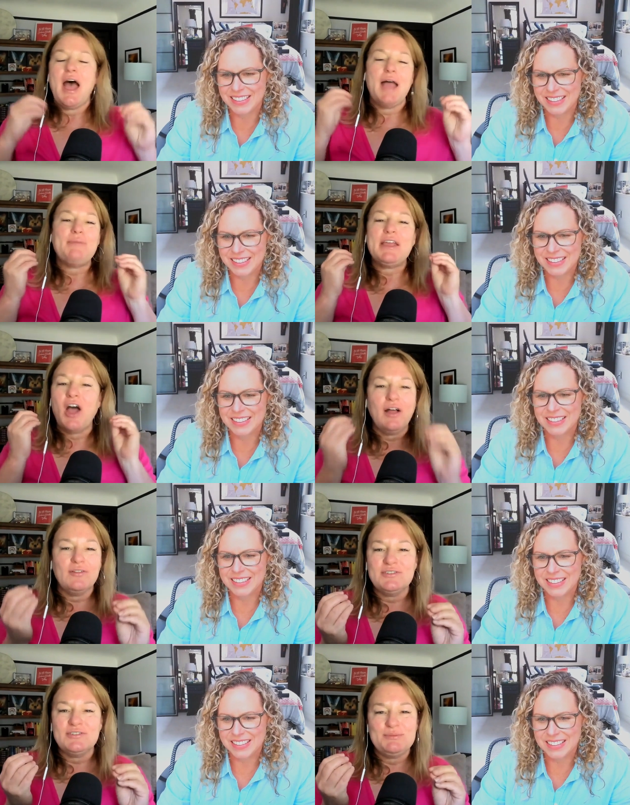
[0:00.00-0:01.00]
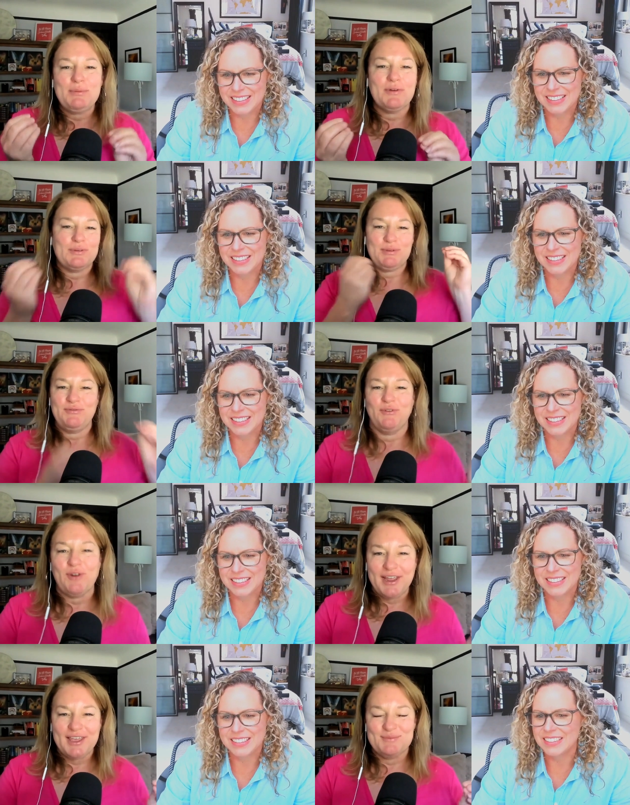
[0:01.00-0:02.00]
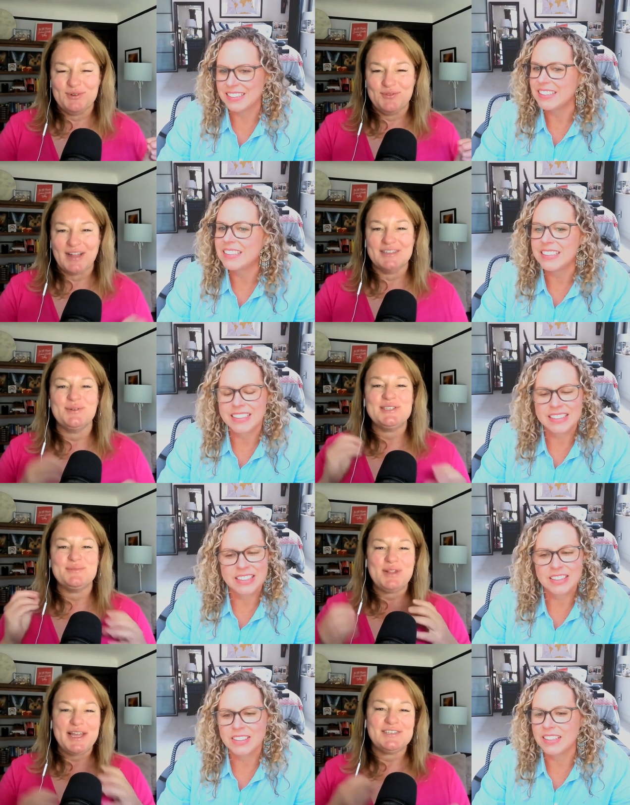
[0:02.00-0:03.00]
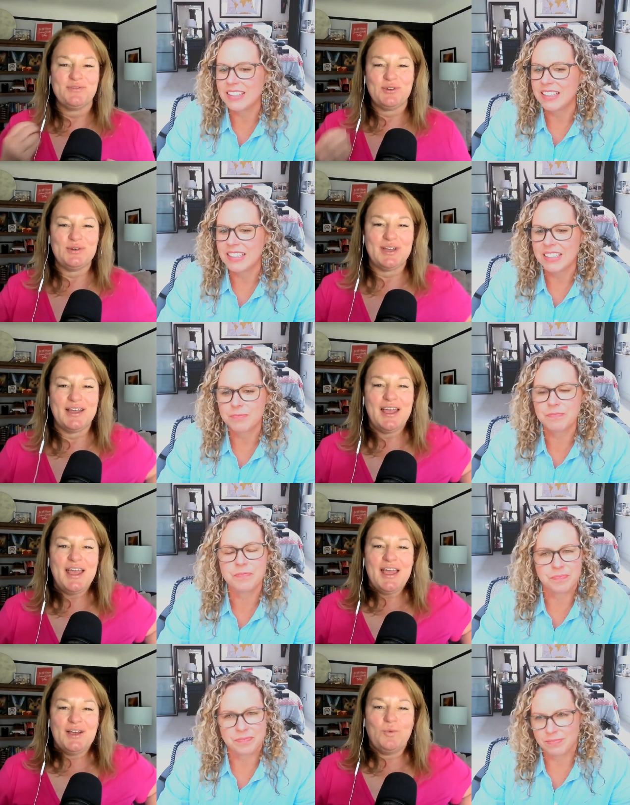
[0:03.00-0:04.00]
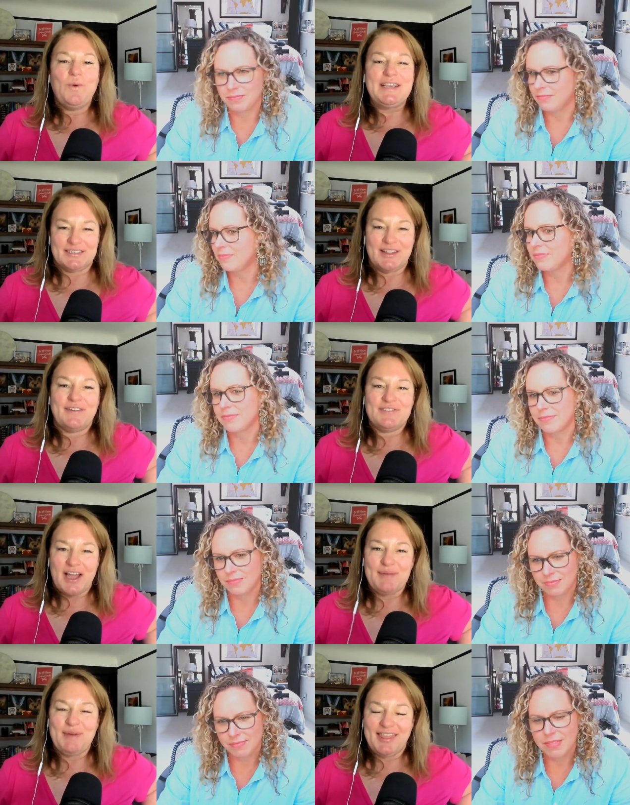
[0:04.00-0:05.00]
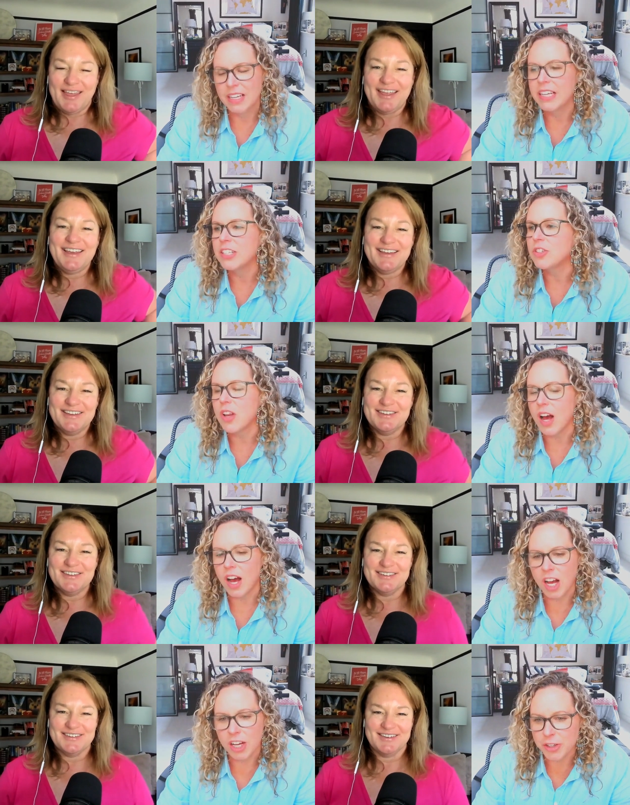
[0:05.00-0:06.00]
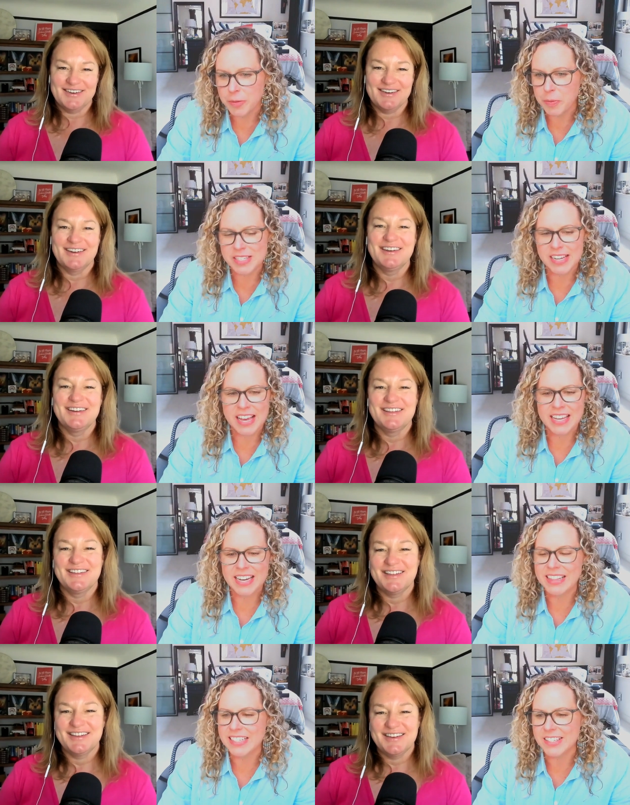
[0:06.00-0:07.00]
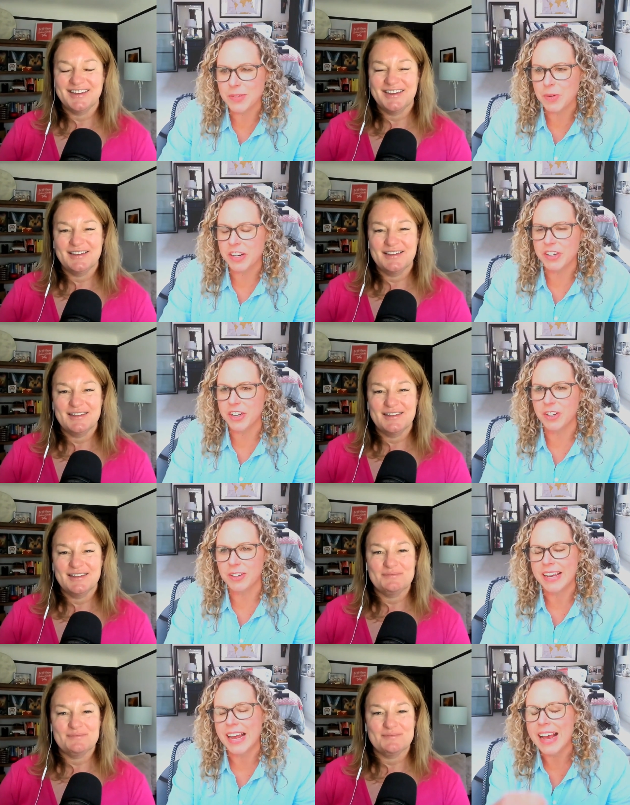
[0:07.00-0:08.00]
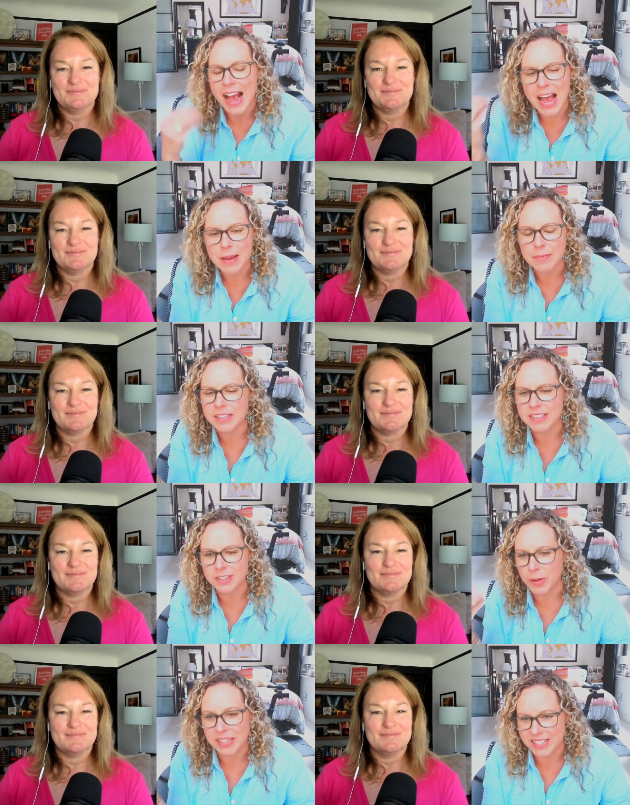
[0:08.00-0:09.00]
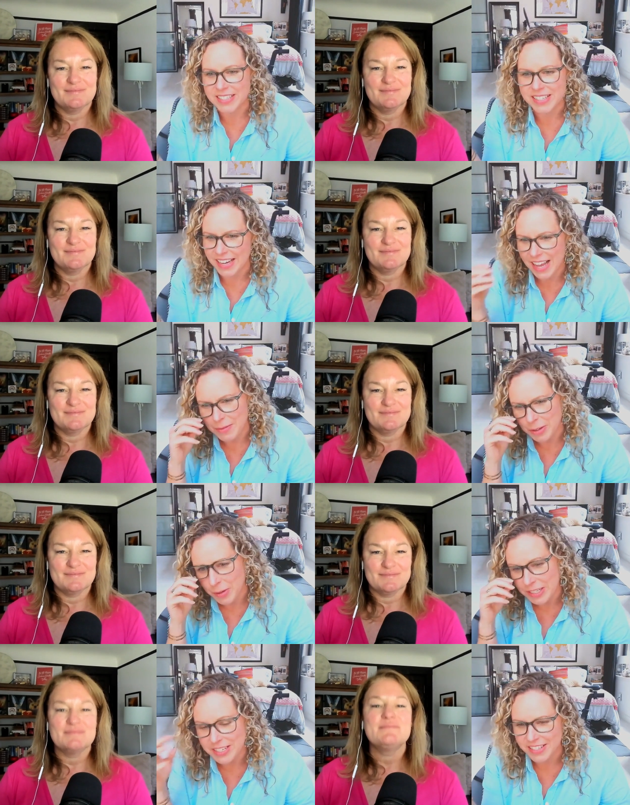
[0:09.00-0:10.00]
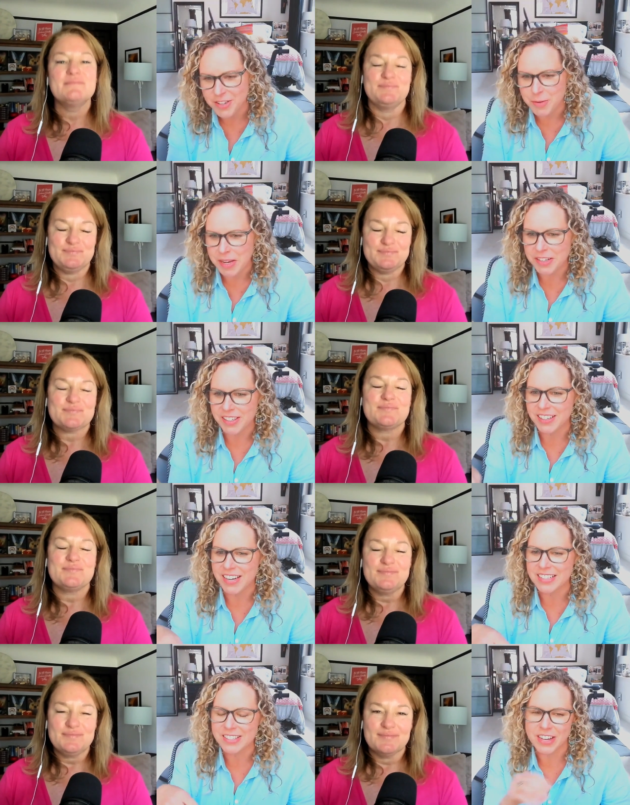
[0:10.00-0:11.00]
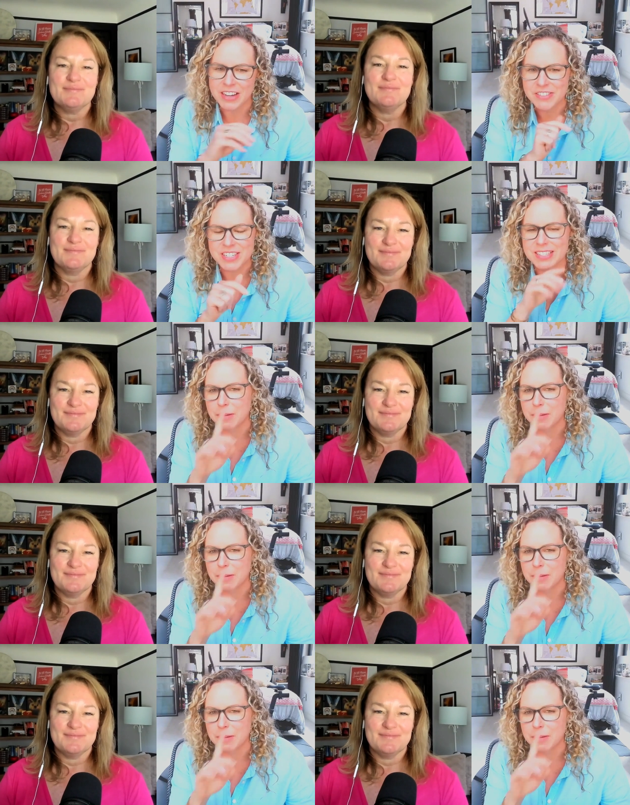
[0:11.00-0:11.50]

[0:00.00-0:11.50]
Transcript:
Speaker 1: and my colors need to be perfect before I can move on. So it's a place for you to mm. waste a lot of time, I think.
Speaker 2: A hundred percent. And this is where, you know, like I, am a quick, dis- like I am a quick mm-hmm. decision mm-hmm. maker. And so I was just